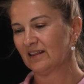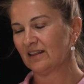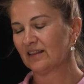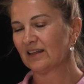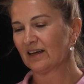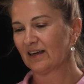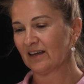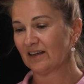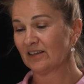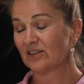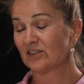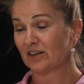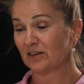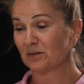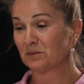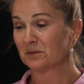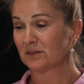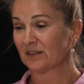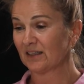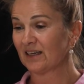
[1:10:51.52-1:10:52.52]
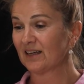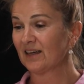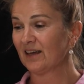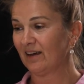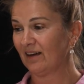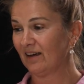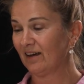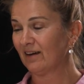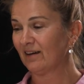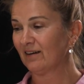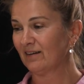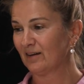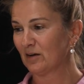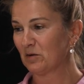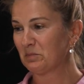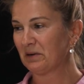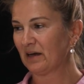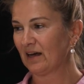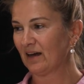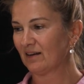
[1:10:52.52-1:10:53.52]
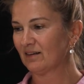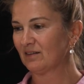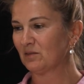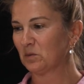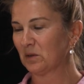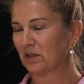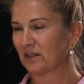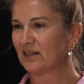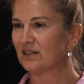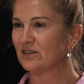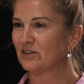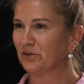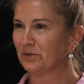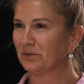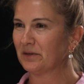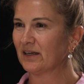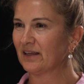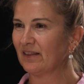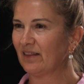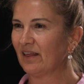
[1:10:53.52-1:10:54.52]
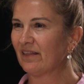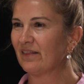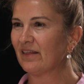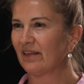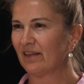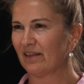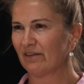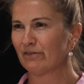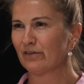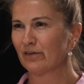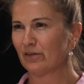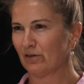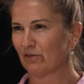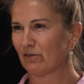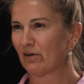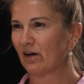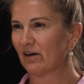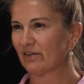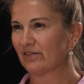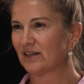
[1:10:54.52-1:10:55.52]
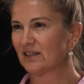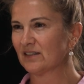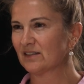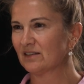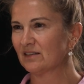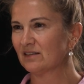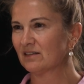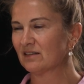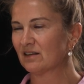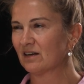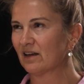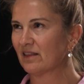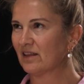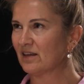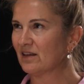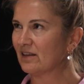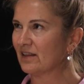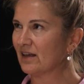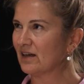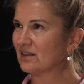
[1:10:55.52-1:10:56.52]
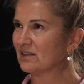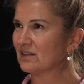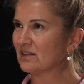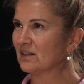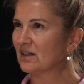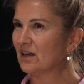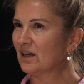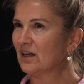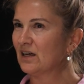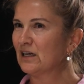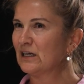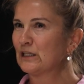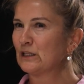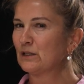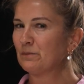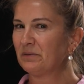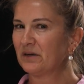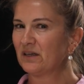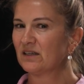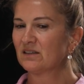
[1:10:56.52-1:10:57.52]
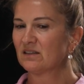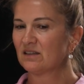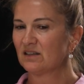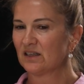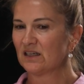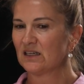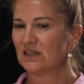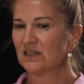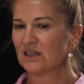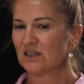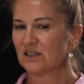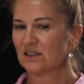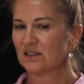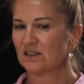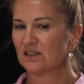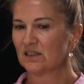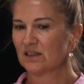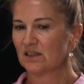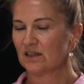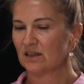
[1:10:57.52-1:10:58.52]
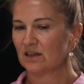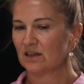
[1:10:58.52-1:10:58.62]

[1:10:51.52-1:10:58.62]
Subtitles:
they genuinely care about what they're doing and they're there for the right reasons. And I think that's the biggest thing is